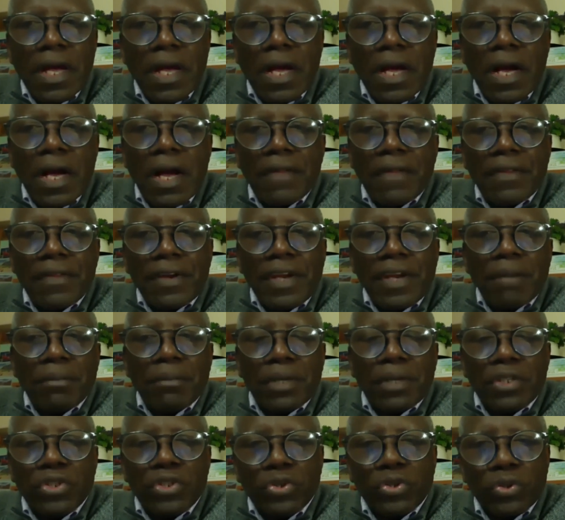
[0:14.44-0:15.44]
And then
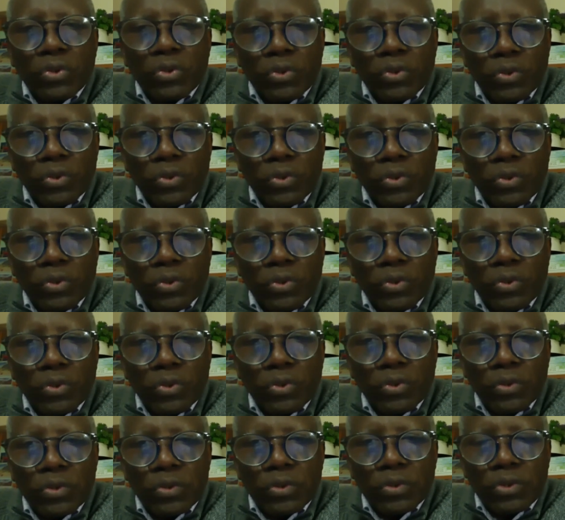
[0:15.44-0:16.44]
number two,
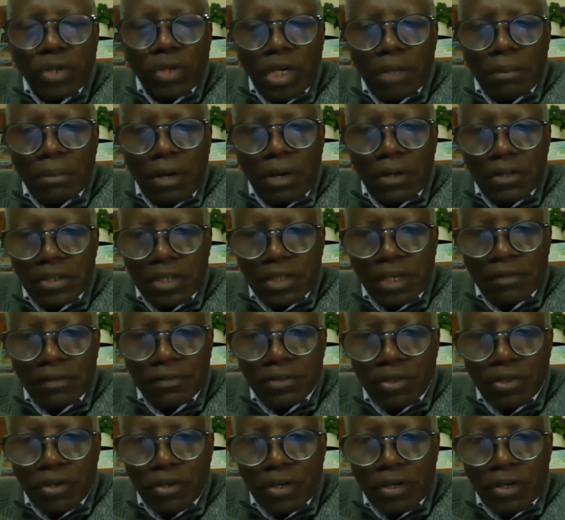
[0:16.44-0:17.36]
talk about self-talk.